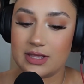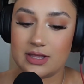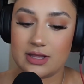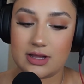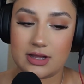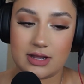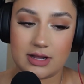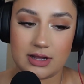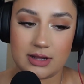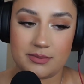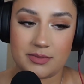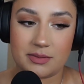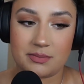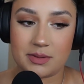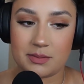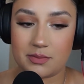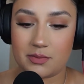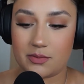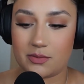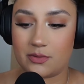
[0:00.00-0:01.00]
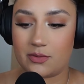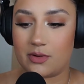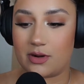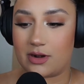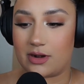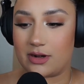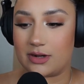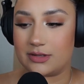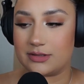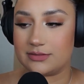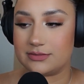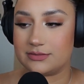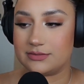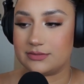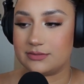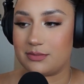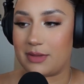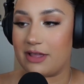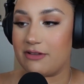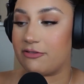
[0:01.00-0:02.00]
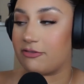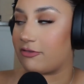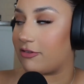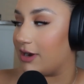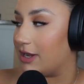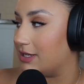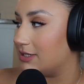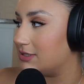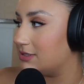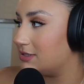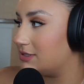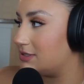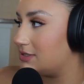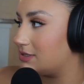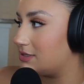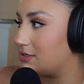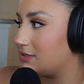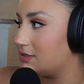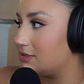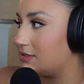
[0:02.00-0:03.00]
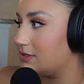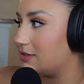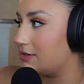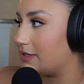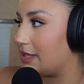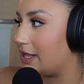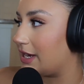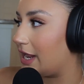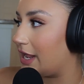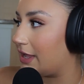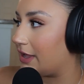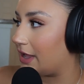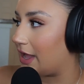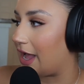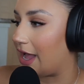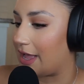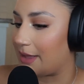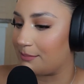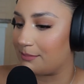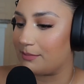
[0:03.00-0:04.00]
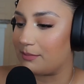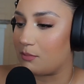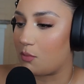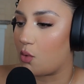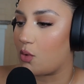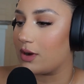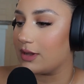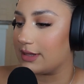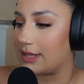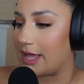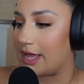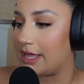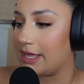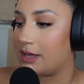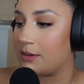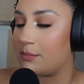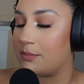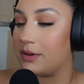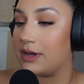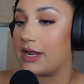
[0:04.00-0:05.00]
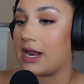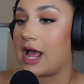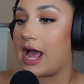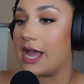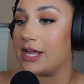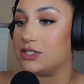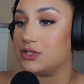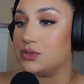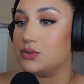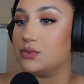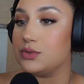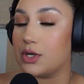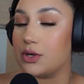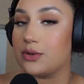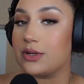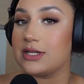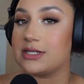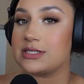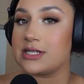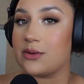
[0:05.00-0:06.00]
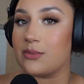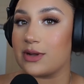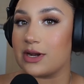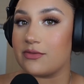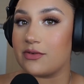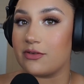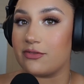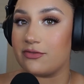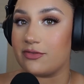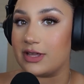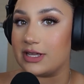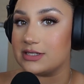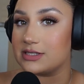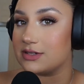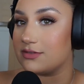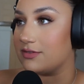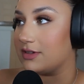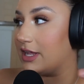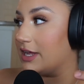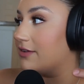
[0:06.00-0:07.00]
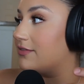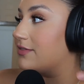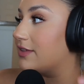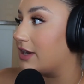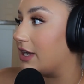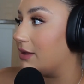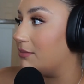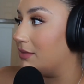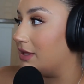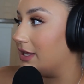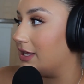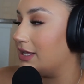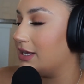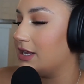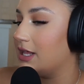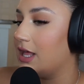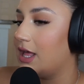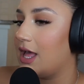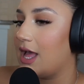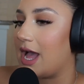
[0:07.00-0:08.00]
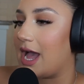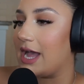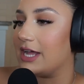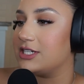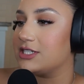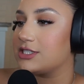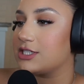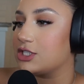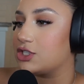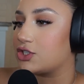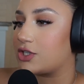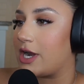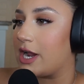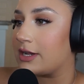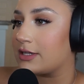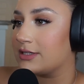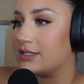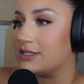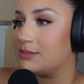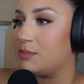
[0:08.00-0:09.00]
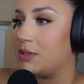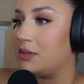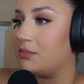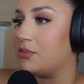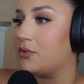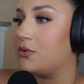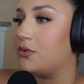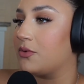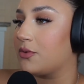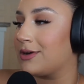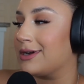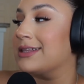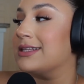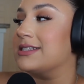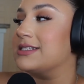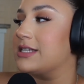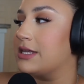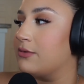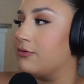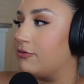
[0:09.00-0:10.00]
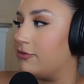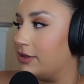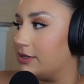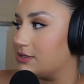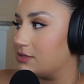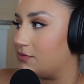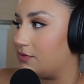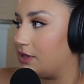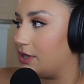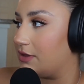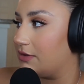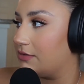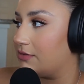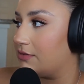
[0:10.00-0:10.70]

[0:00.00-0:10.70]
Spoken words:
the people who are my friends that I'm more like, but I do notice that whatever phase of life that I'm in, I just attract the people who are in the same phase of life.